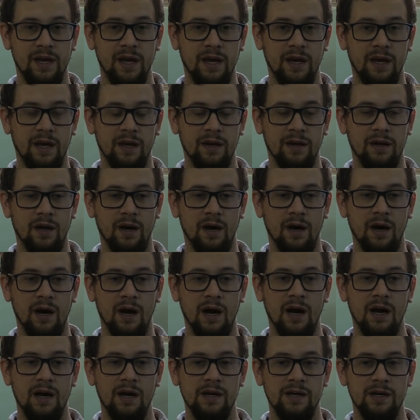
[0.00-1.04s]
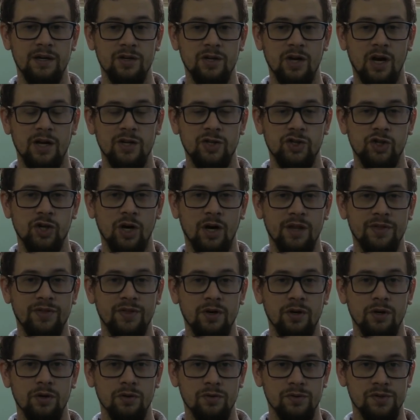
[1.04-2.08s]
and I shot
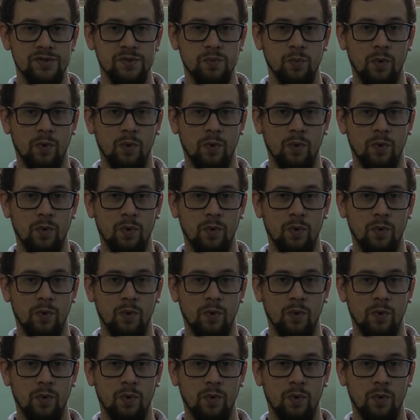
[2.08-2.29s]
those